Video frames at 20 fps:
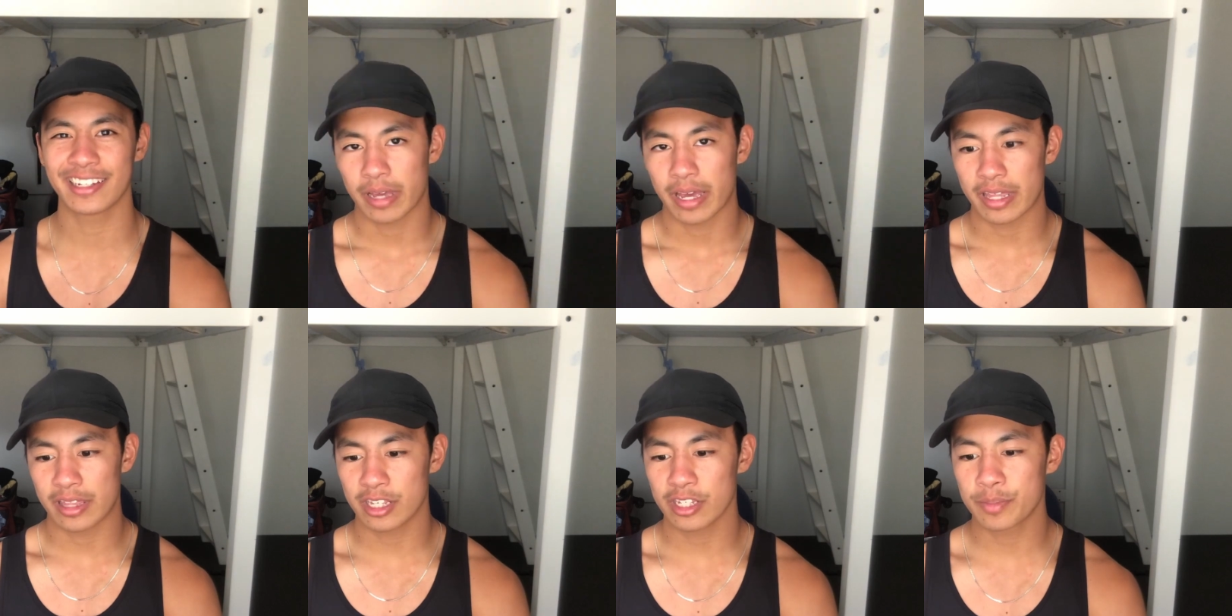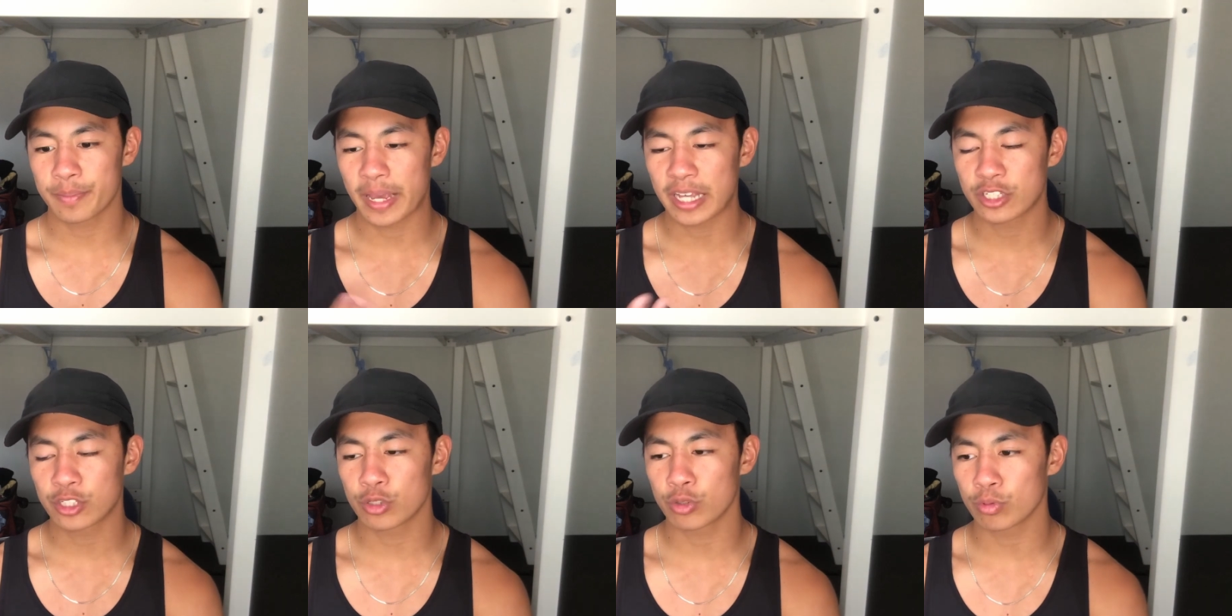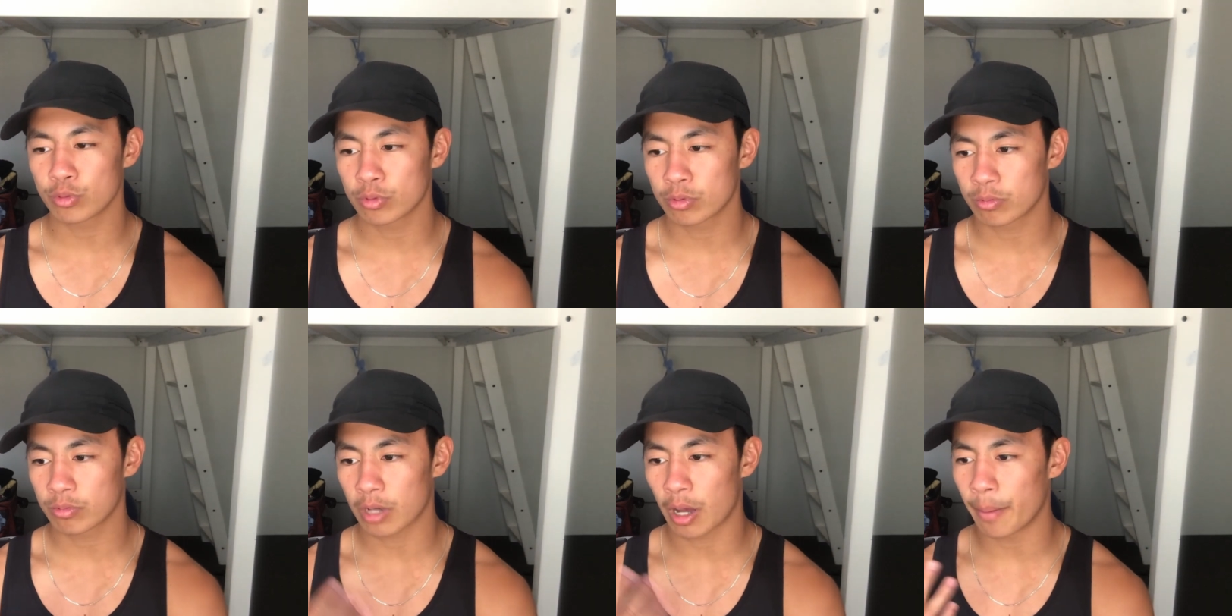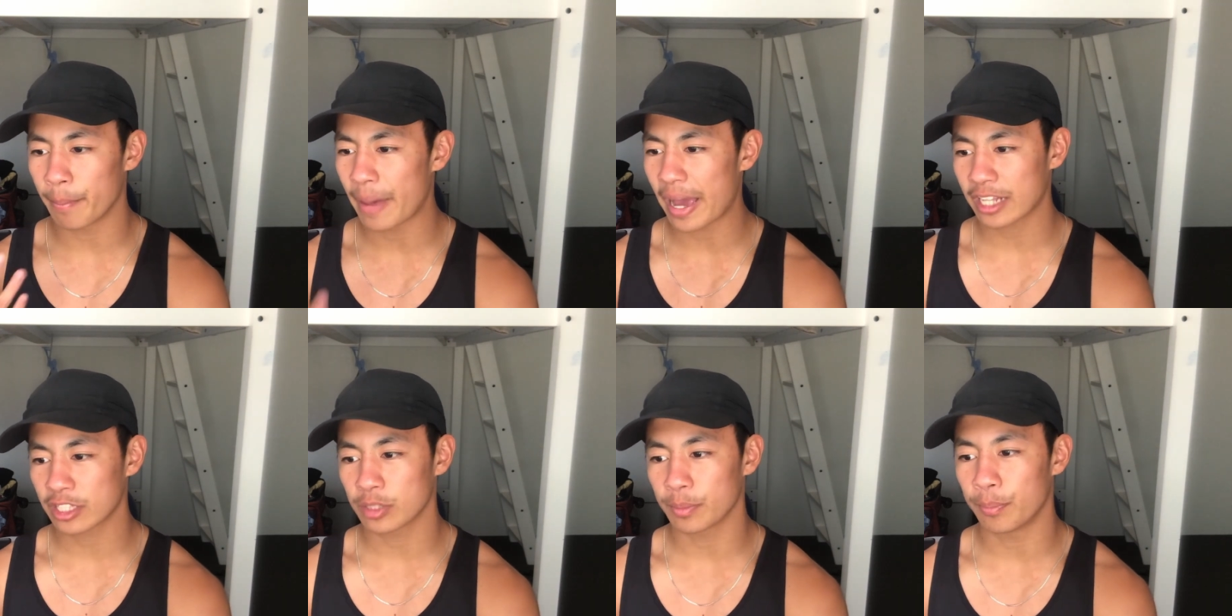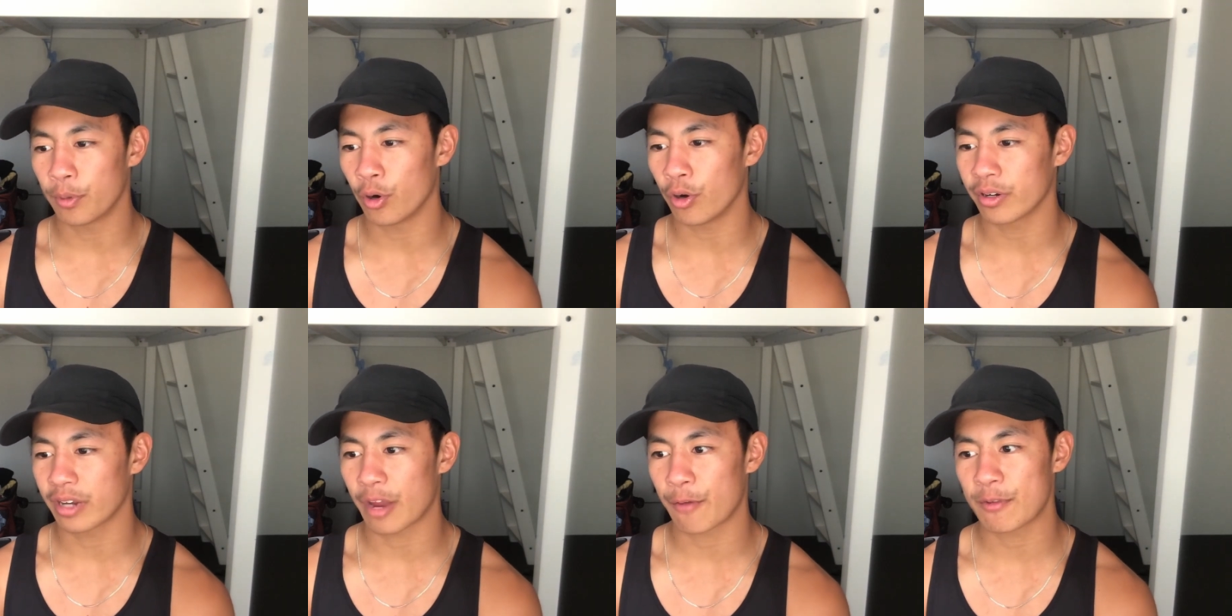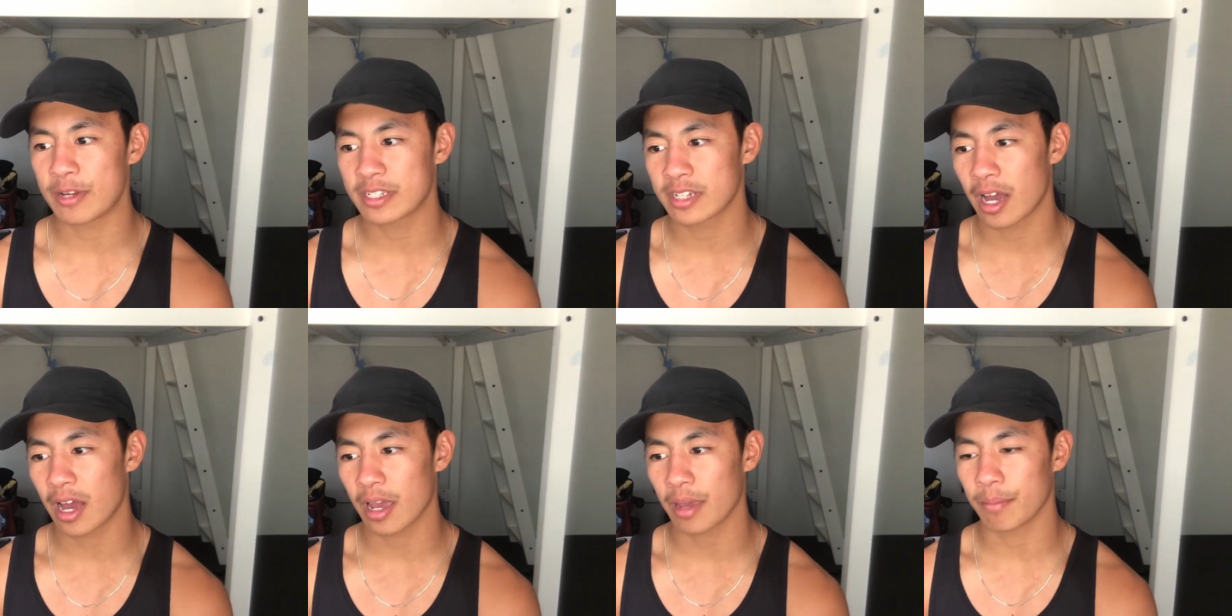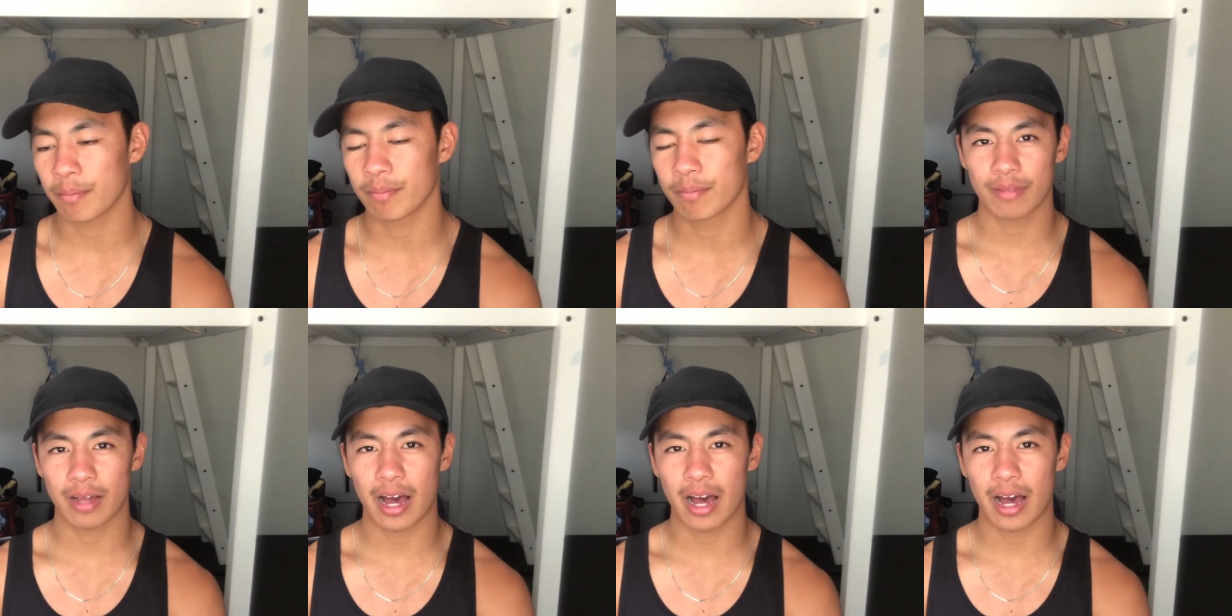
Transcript: And this makes you come back to porn every time.